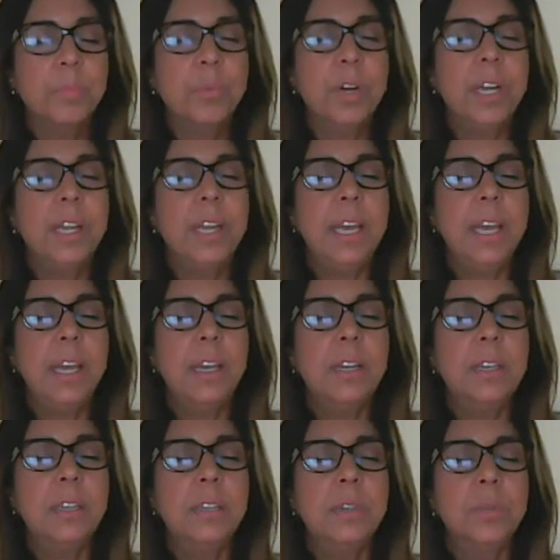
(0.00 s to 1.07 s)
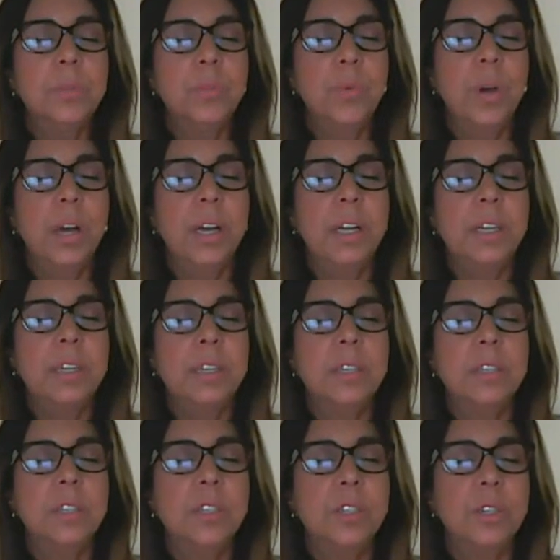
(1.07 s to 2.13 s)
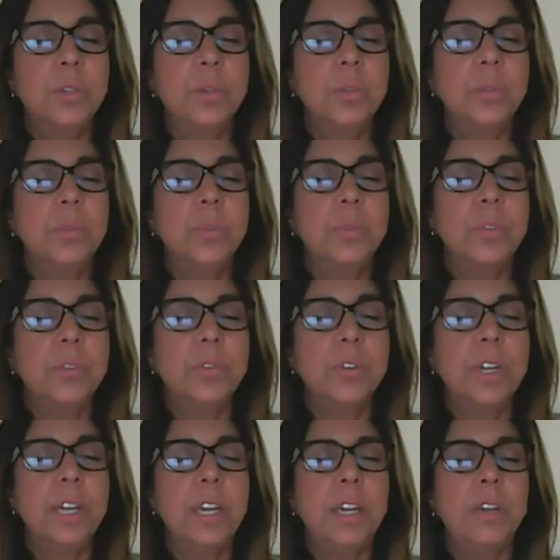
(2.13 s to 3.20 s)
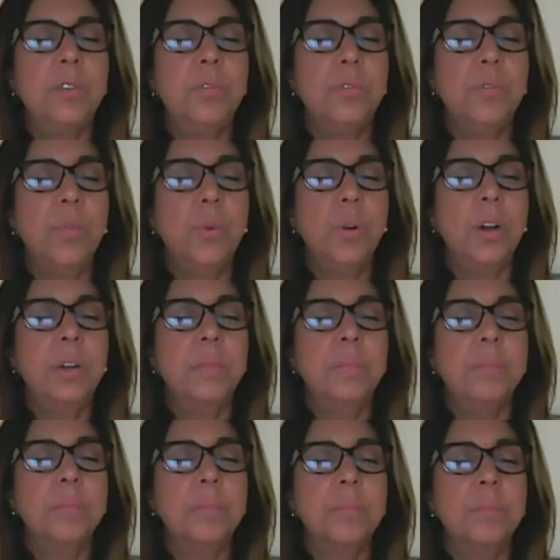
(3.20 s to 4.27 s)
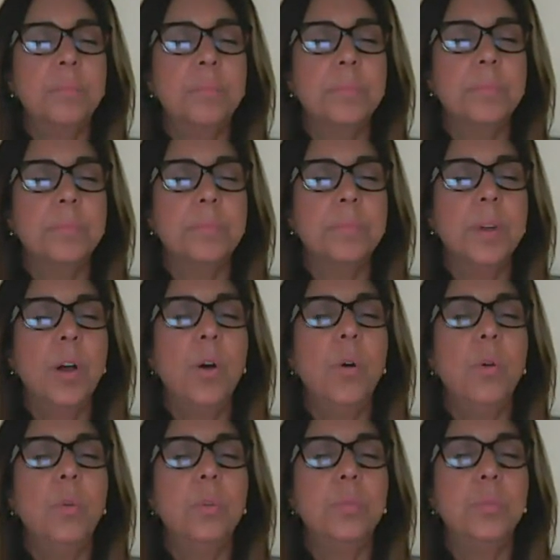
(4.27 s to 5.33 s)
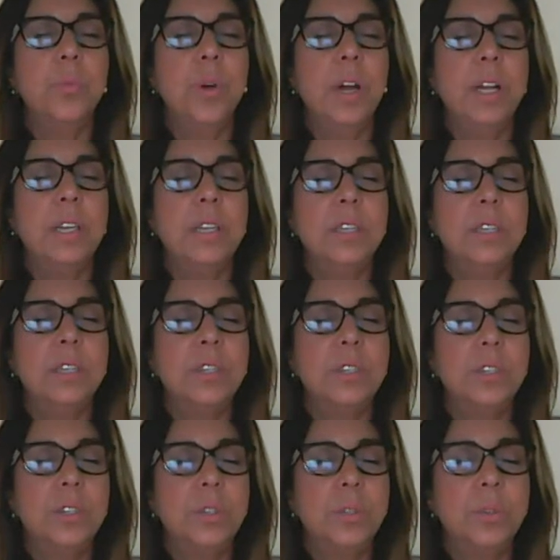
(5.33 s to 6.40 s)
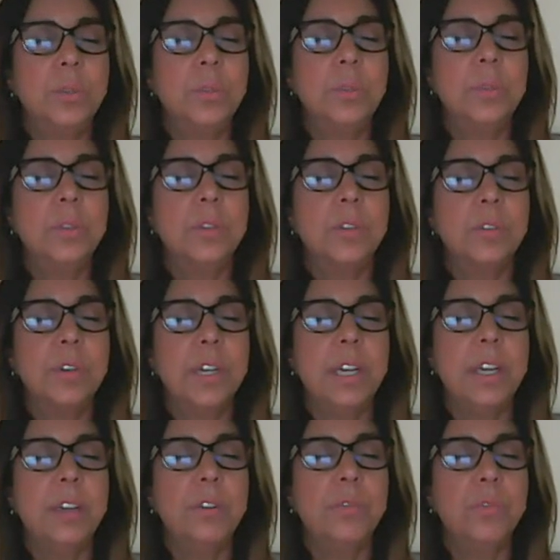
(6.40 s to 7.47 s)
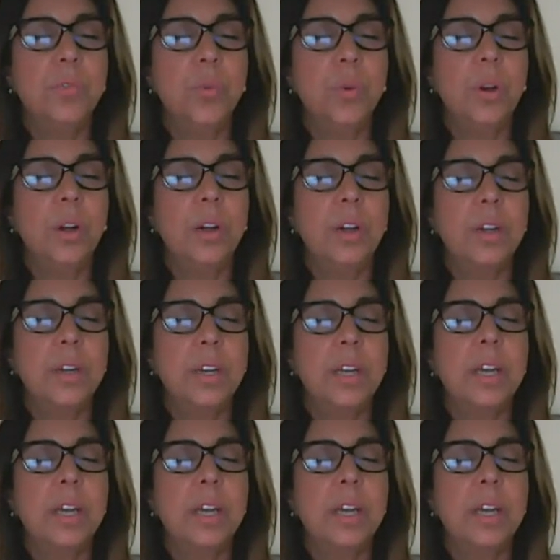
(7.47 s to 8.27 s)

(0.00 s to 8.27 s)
Breathe in one, two, three, four. Hold one, two, three, four.